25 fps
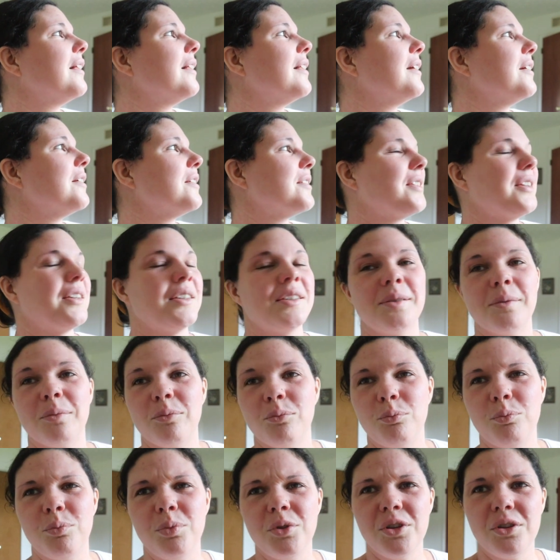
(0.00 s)
There's this
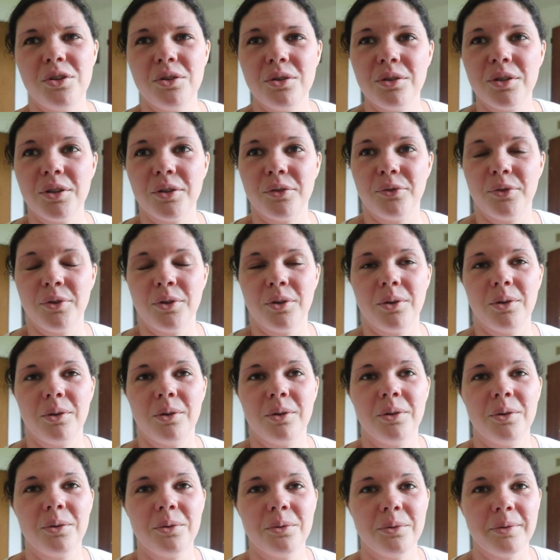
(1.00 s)

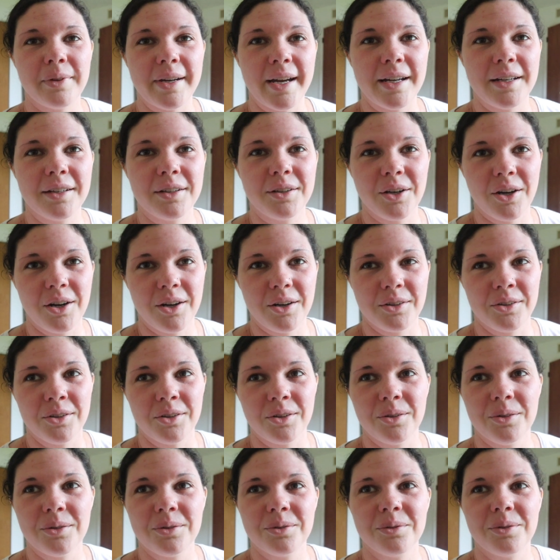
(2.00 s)
beautiful red
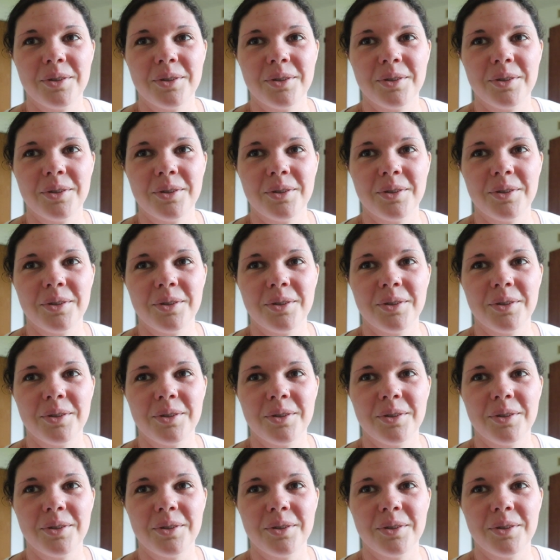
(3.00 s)
cardinal,